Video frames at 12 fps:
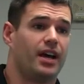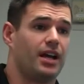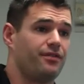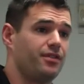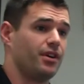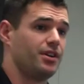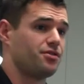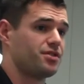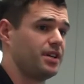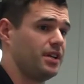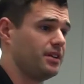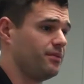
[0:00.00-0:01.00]
Uh, if you're
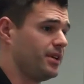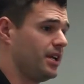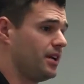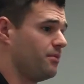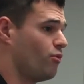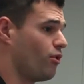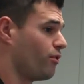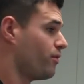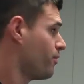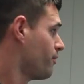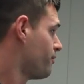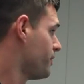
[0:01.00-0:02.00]
interested in getting more
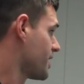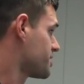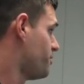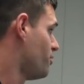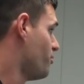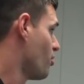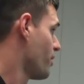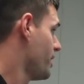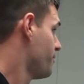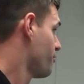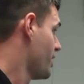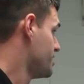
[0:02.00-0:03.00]
flexible, more
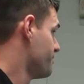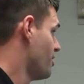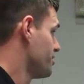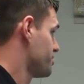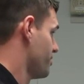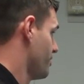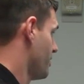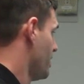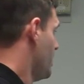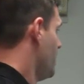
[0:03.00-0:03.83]
range of motion, or